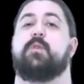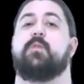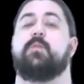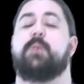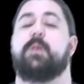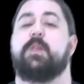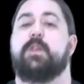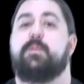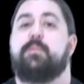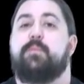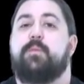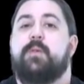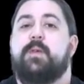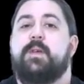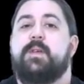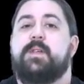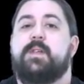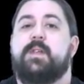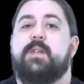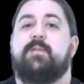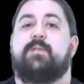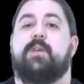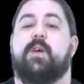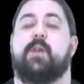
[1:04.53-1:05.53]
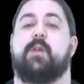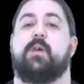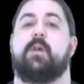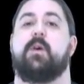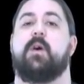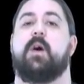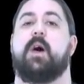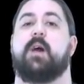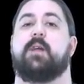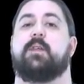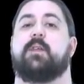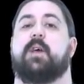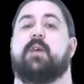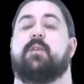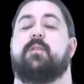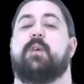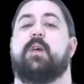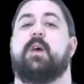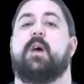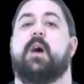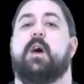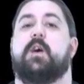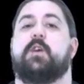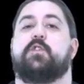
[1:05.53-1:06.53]
We'll manipulate this value
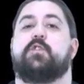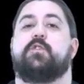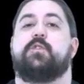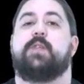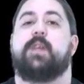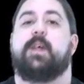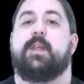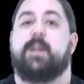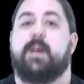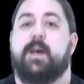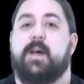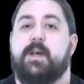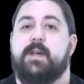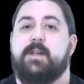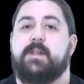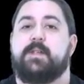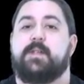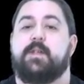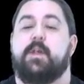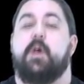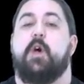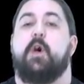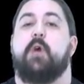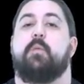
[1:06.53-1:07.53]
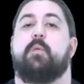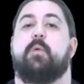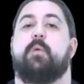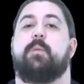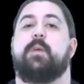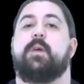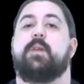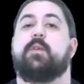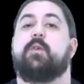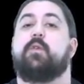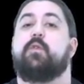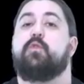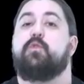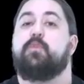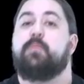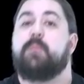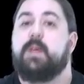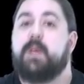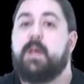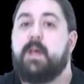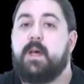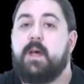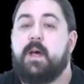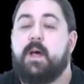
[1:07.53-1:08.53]
using addresses to highlight the notion of
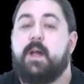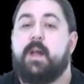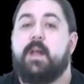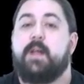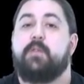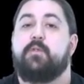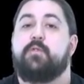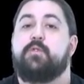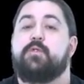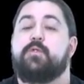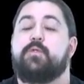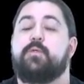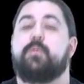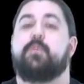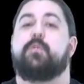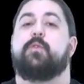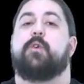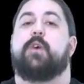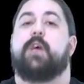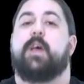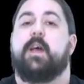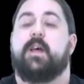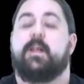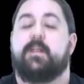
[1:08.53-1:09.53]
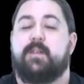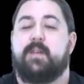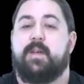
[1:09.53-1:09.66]
reinterpretation.